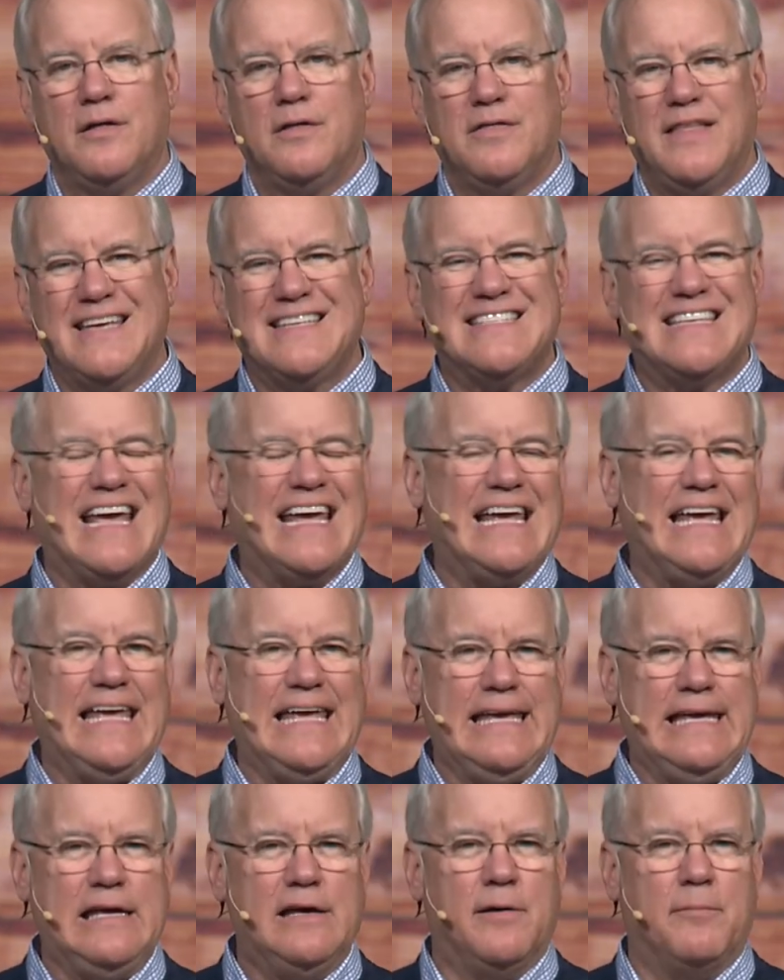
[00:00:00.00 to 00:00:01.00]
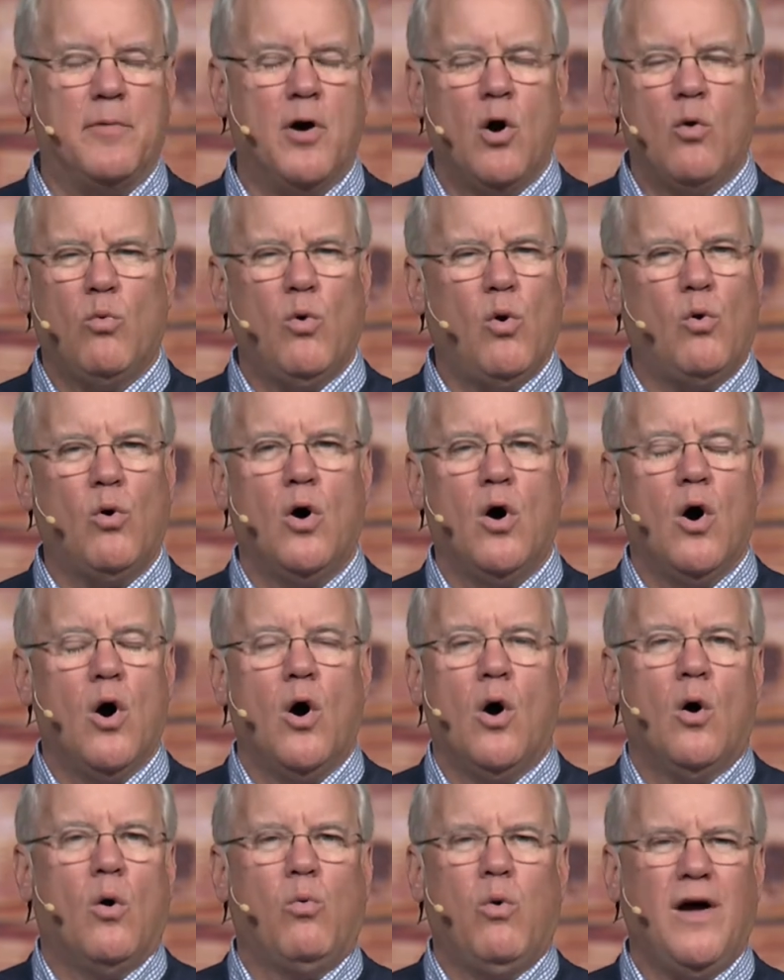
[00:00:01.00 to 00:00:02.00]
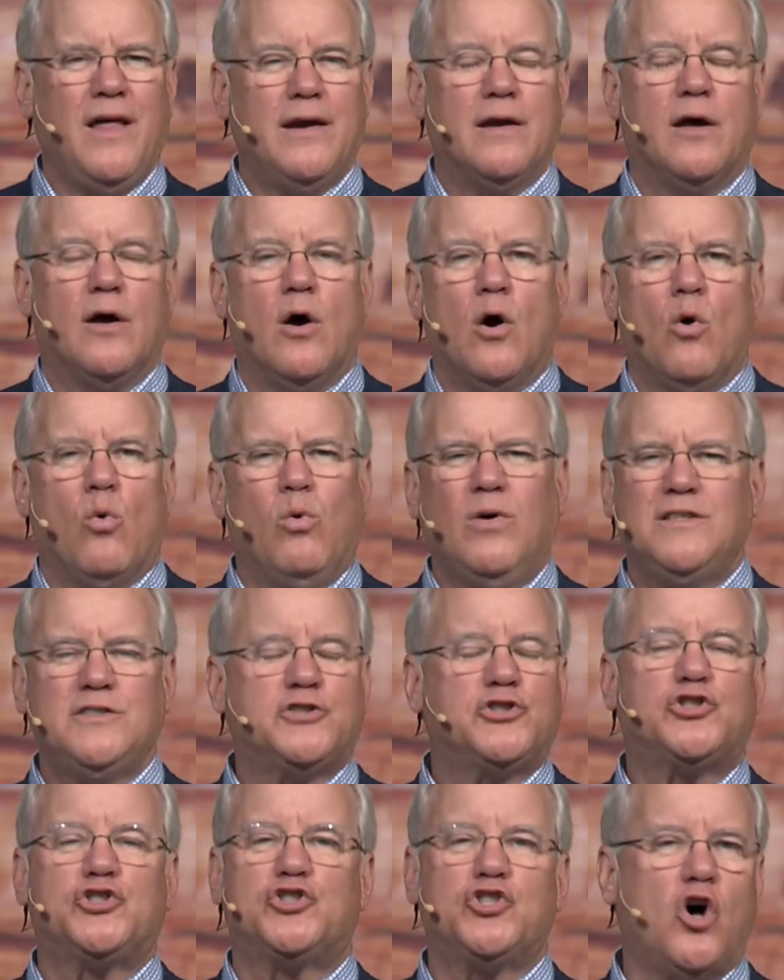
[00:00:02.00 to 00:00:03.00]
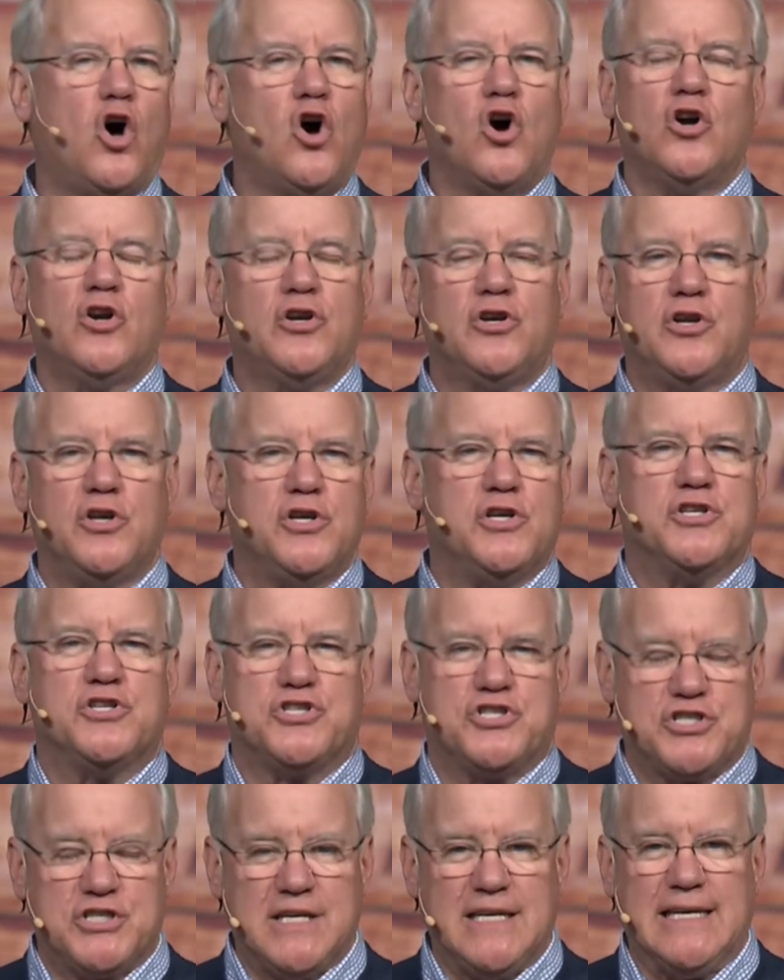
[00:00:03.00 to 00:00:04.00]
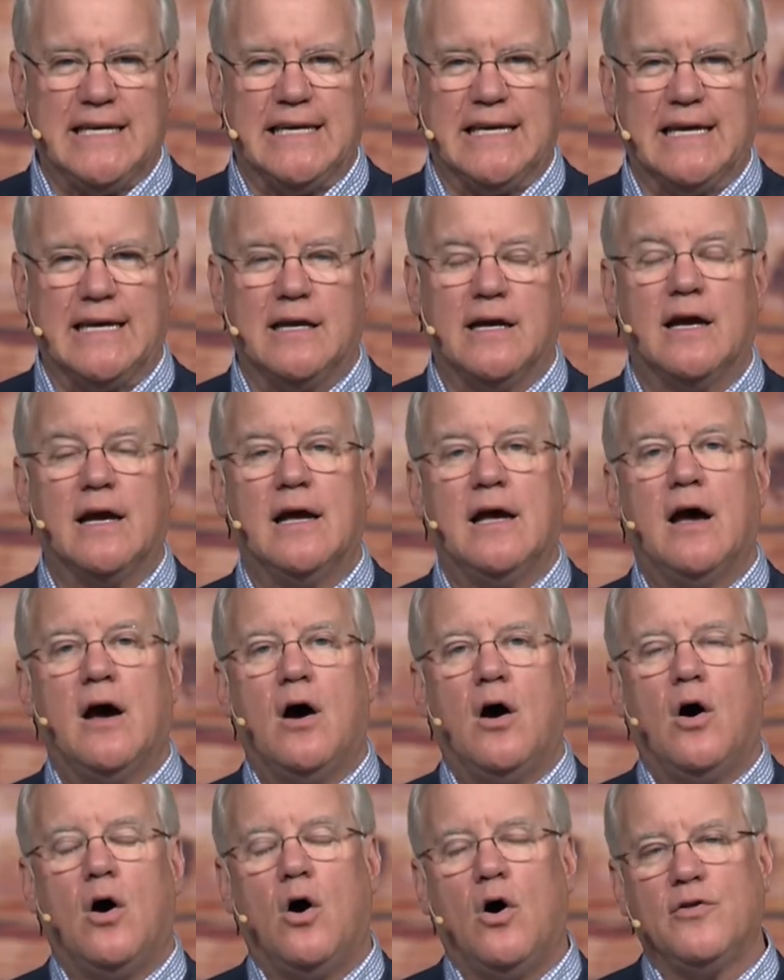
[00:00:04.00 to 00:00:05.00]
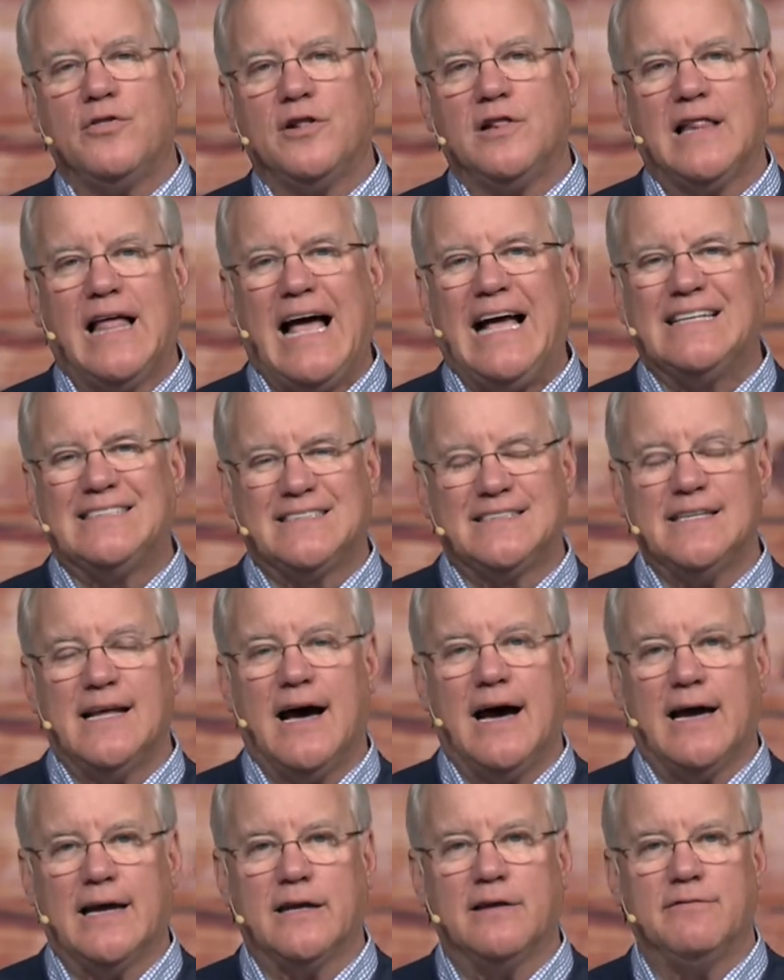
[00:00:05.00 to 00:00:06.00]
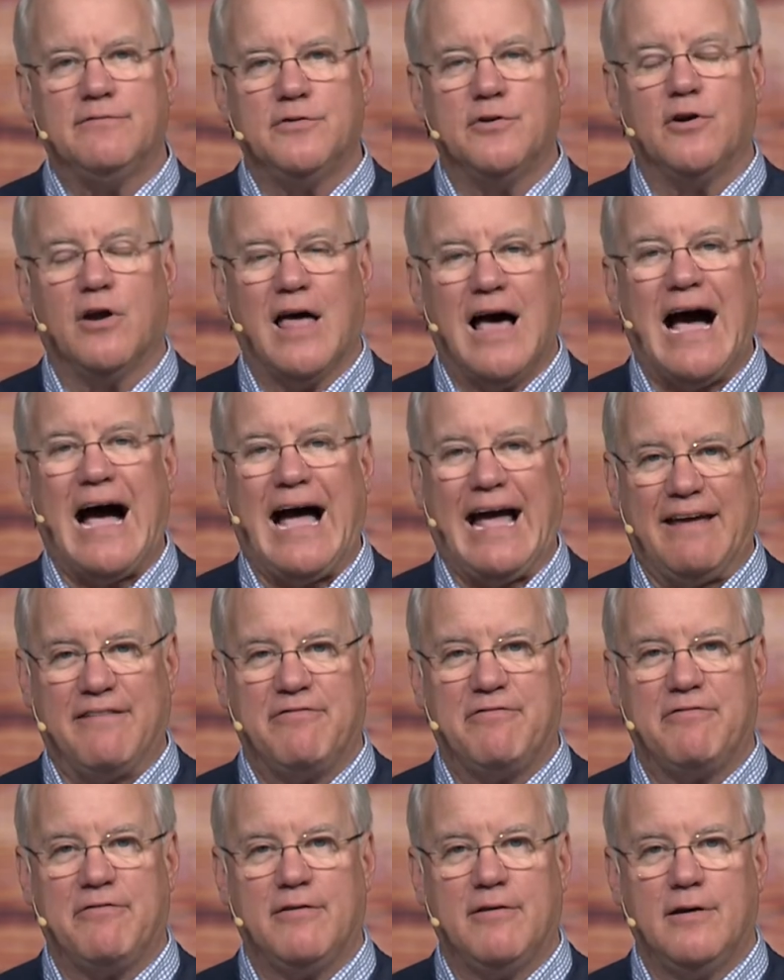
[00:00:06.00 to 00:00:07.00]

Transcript: They sang a hymn. Well, what song do you sing on the last night of your life?